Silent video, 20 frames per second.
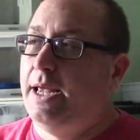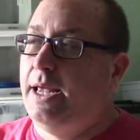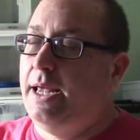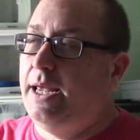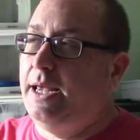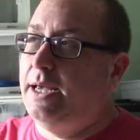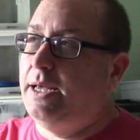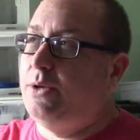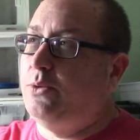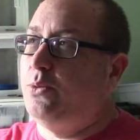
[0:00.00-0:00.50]

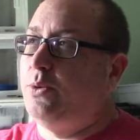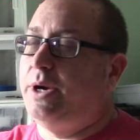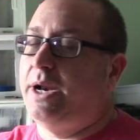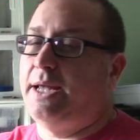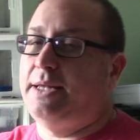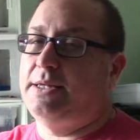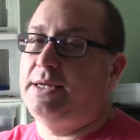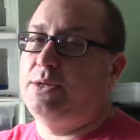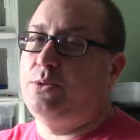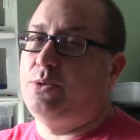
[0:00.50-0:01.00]
And what I
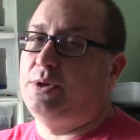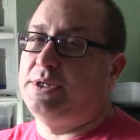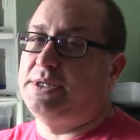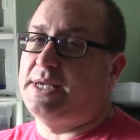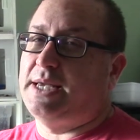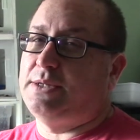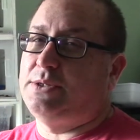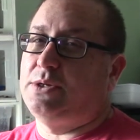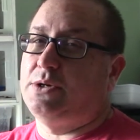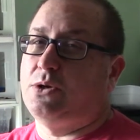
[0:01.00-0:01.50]
did was
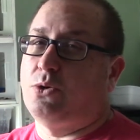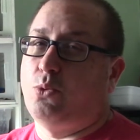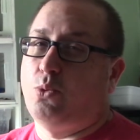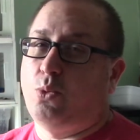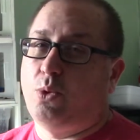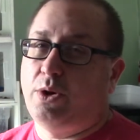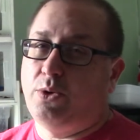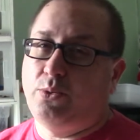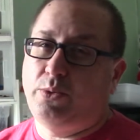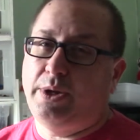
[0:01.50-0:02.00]
I took
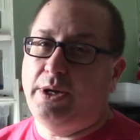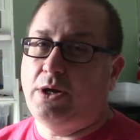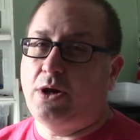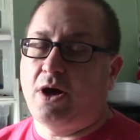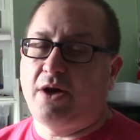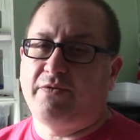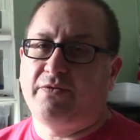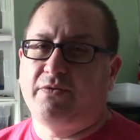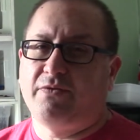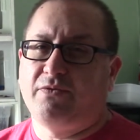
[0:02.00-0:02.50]
1 week
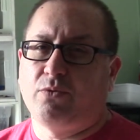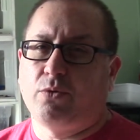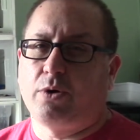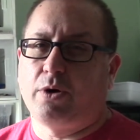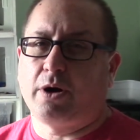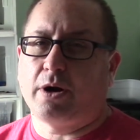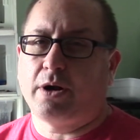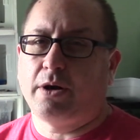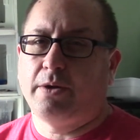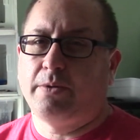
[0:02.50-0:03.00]
off of
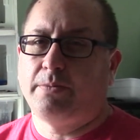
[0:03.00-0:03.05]
work